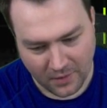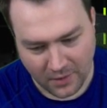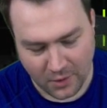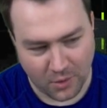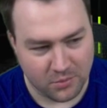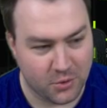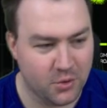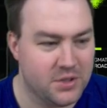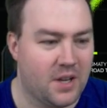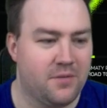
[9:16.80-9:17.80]
do you
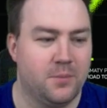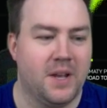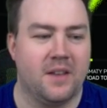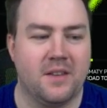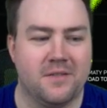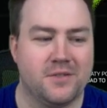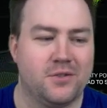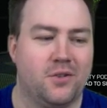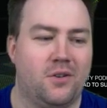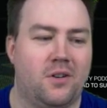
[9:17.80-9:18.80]
start from negatives
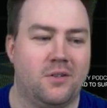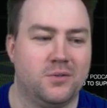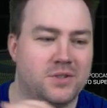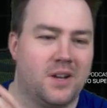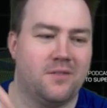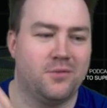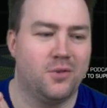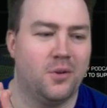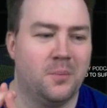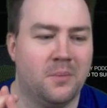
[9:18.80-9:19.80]
or do you start
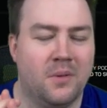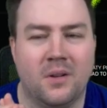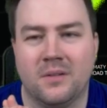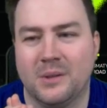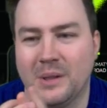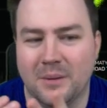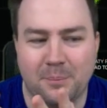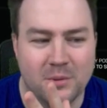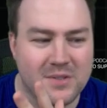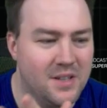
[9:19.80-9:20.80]
from
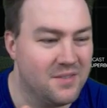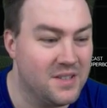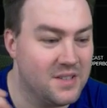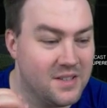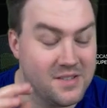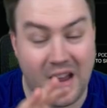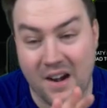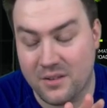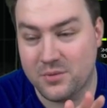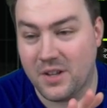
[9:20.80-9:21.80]
positives? It's
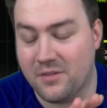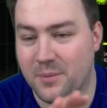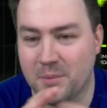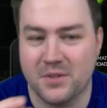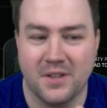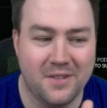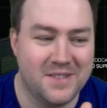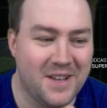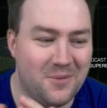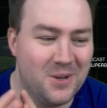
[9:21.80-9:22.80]
hard to start from positives.
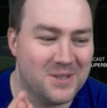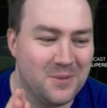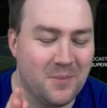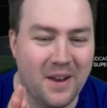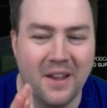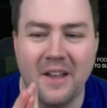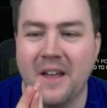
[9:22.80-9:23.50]
There wasn't money.